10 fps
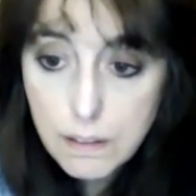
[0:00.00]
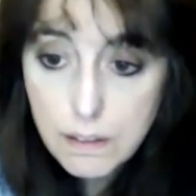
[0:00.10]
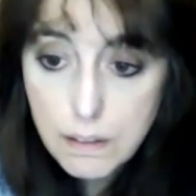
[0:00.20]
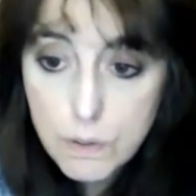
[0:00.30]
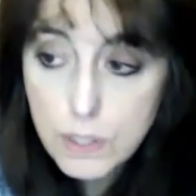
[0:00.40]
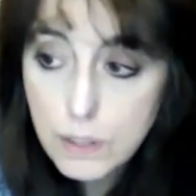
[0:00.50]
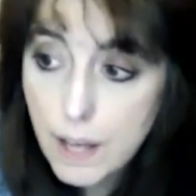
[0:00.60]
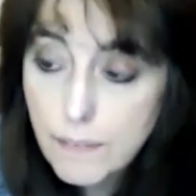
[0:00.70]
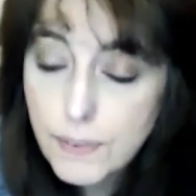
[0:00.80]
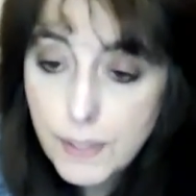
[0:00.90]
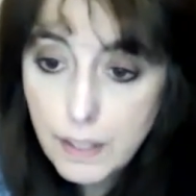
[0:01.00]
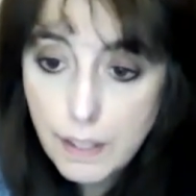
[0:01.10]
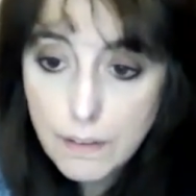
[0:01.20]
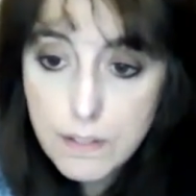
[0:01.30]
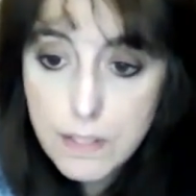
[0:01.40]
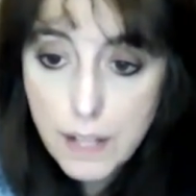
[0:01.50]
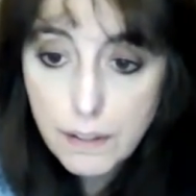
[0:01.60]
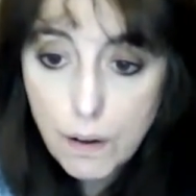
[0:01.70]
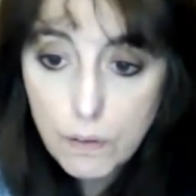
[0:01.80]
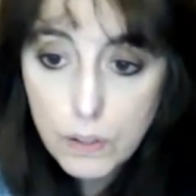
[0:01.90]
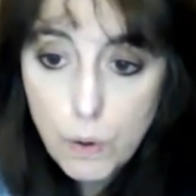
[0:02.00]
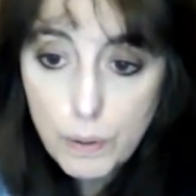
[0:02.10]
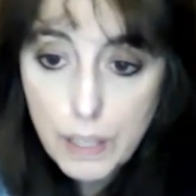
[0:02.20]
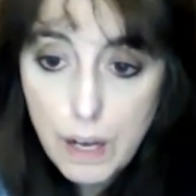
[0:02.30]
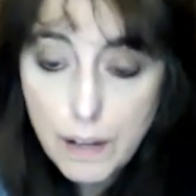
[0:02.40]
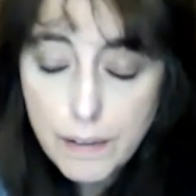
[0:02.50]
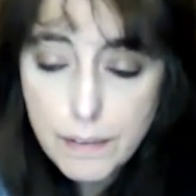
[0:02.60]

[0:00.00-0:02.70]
there's a lot of things that are going on.